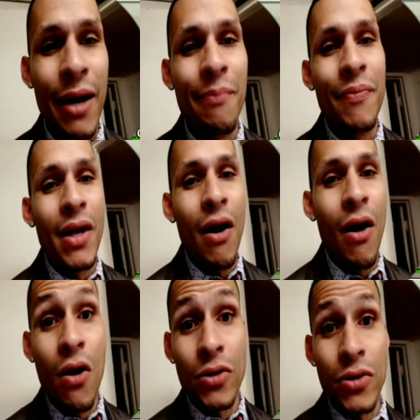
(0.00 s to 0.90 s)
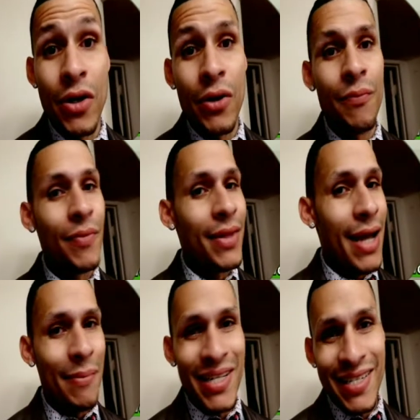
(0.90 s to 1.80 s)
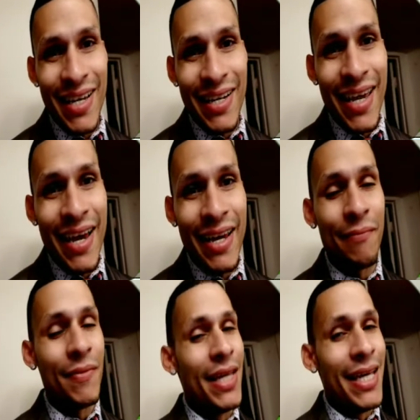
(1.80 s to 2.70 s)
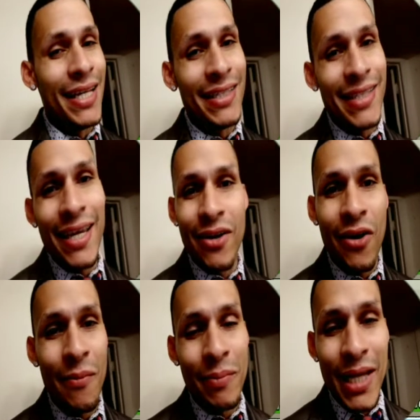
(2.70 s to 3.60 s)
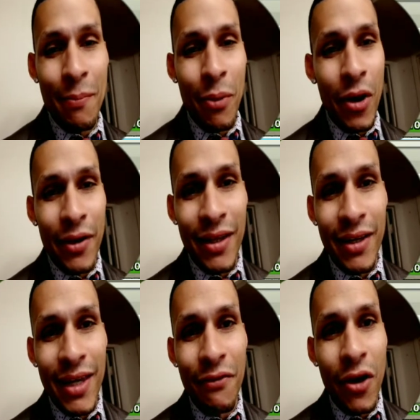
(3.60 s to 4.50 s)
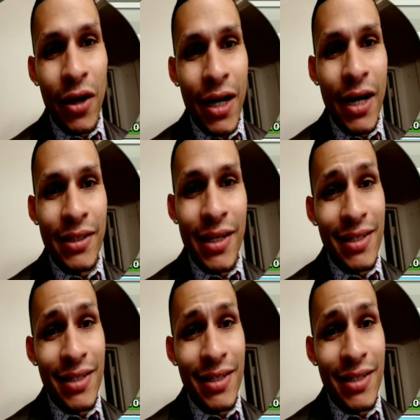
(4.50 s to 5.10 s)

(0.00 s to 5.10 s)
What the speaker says: Also, I'm going to say it again, take part in the gift card contest, guys.